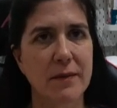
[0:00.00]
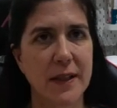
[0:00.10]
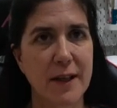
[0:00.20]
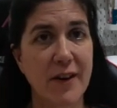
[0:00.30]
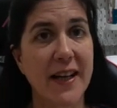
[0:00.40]

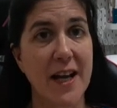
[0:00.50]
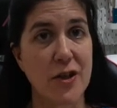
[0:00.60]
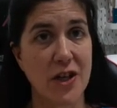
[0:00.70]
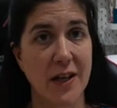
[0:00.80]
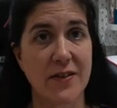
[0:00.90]
if I get a
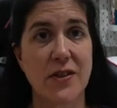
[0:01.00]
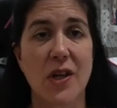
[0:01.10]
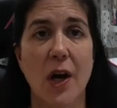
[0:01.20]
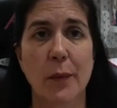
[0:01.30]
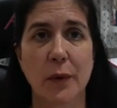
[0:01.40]
chance,
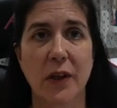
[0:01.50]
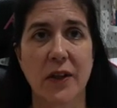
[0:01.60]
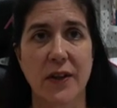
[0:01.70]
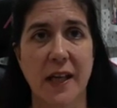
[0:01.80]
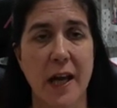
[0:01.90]
I will look
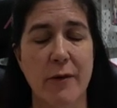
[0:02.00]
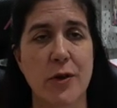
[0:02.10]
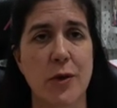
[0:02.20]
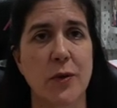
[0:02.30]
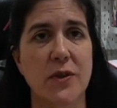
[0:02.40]
at the Keira
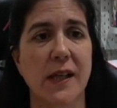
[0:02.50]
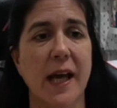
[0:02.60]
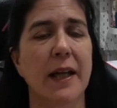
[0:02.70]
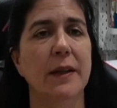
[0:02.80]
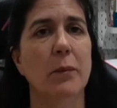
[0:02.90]
shorts
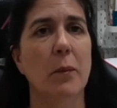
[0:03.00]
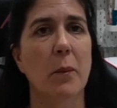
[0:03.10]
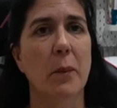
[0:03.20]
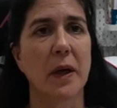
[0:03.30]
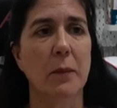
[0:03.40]
again,
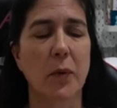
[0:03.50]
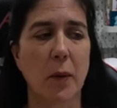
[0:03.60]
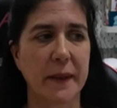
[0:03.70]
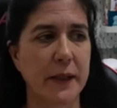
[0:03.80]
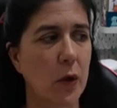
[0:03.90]
but
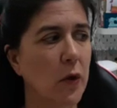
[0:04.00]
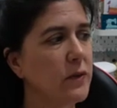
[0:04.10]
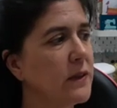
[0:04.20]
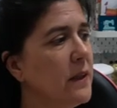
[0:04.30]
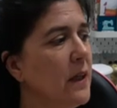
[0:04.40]
probably
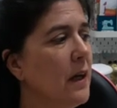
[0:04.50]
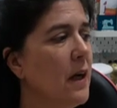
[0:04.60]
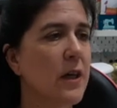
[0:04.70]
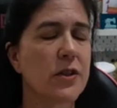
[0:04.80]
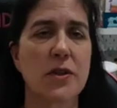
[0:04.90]
not.
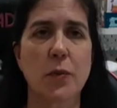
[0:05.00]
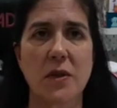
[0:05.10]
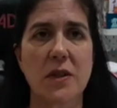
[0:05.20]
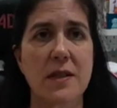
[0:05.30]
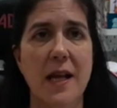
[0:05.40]
I just
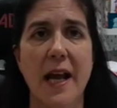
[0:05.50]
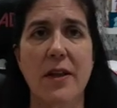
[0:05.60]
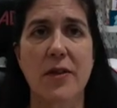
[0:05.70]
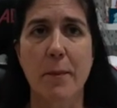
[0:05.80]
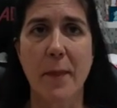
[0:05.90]
want to say
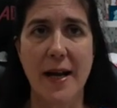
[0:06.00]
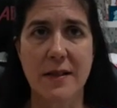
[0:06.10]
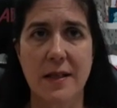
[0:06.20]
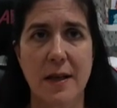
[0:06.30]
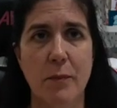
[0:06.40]
the
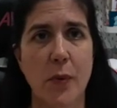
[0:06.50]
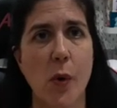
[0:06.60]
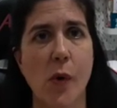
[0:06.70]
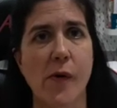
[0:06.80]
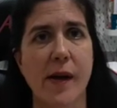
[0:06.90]
Pattern
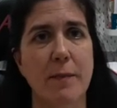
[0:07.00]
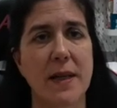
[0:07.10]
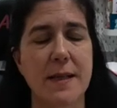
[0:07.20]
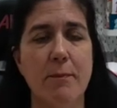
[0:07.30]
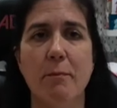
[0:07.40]
Emporium, I didn't